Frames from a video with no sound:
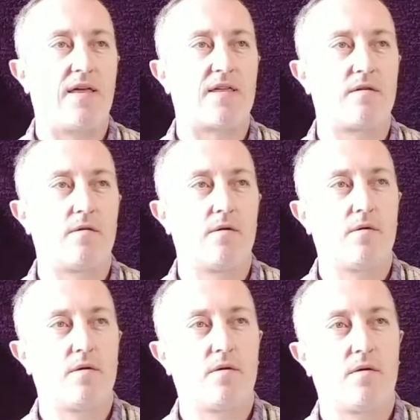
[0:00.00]

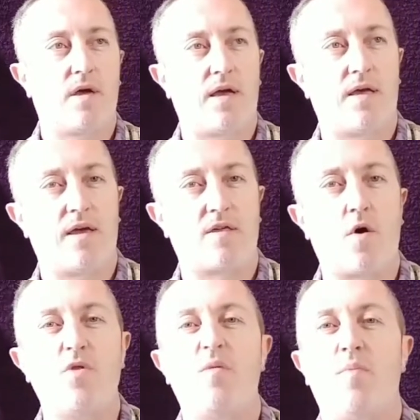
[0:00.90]
It's
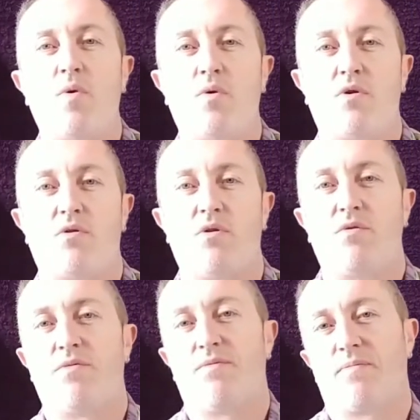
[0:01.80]
on the border
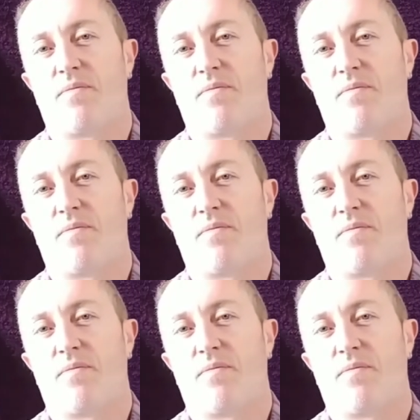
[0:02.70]
of